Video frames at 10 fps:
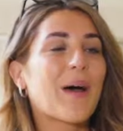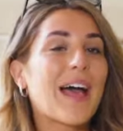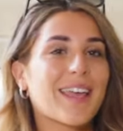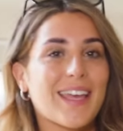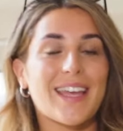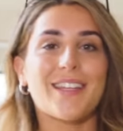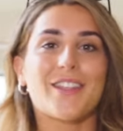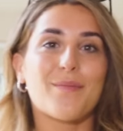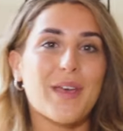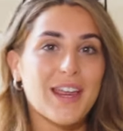back in
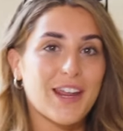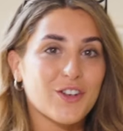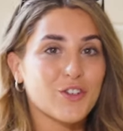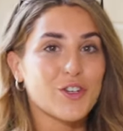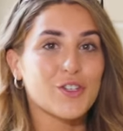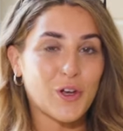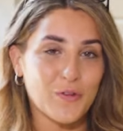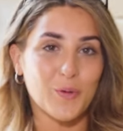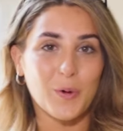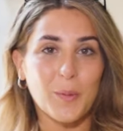the main entrance
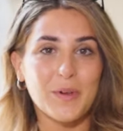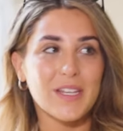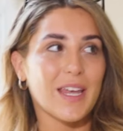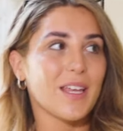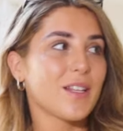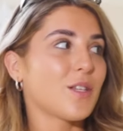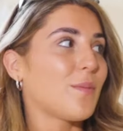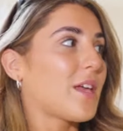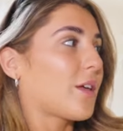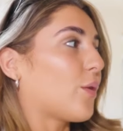of the property, to
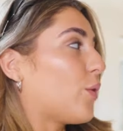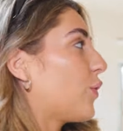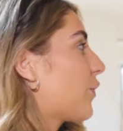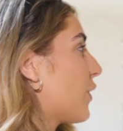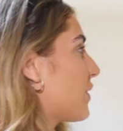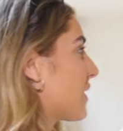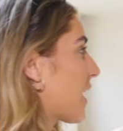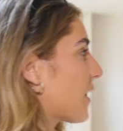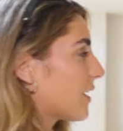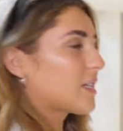make it all flow
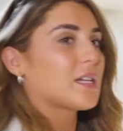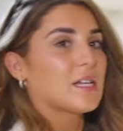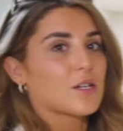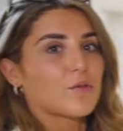together, this is